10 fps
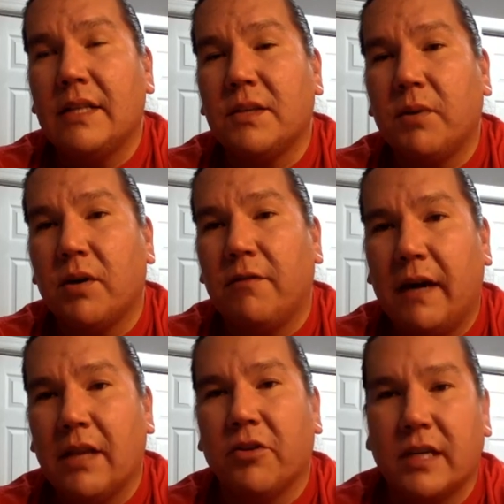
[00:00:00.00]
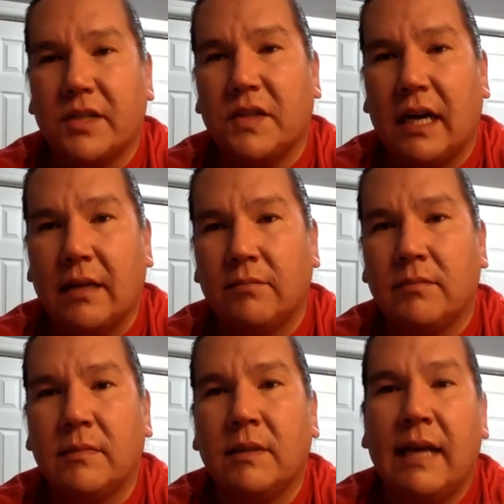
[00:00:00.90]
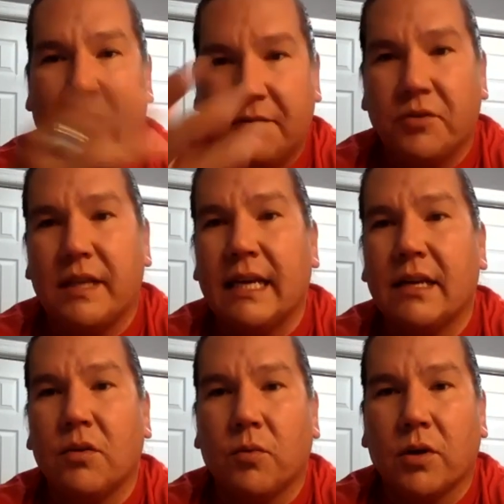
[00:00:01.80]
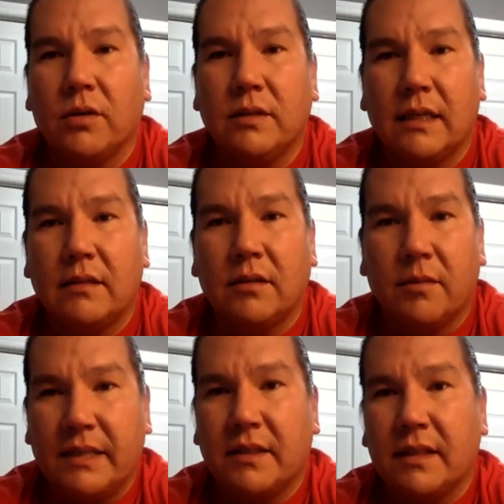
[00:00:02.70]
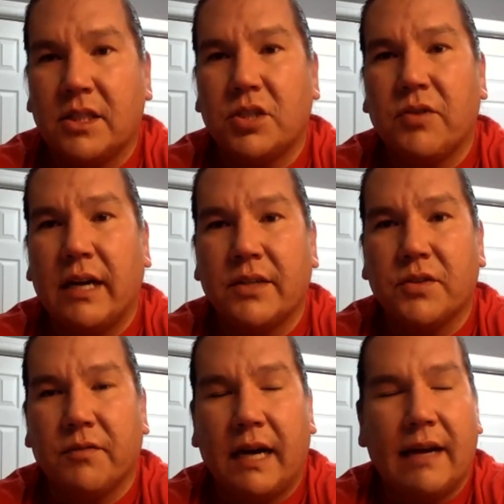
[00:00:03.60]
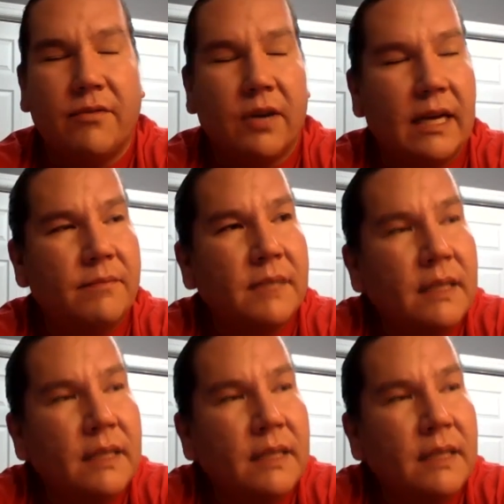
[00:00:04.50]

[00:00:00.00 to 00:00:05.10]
it's about a father and a son after the end of the world, and they're basically just trying to survive, right?